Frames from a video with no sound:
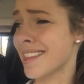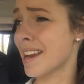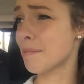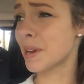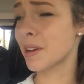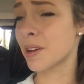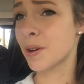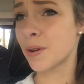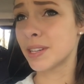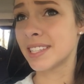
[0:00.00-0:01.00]
and then I'm gonna
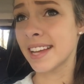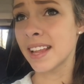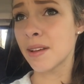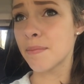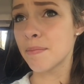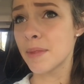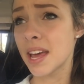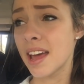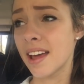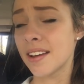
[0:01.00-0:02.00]
go to Salem
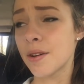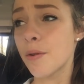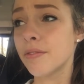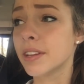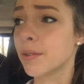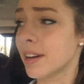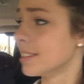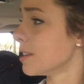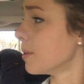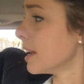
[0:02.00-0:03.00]
and hopefully
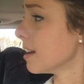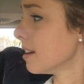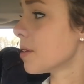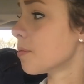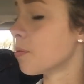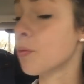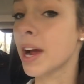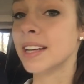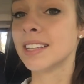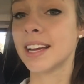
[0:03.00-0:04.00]
ride Zoe. It
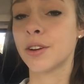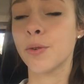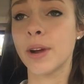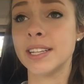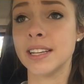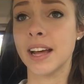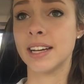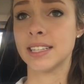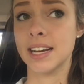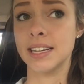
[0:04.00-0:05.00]
rained like crazy
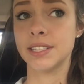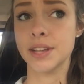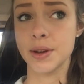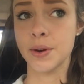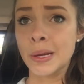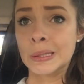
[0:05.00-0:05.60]
last night, so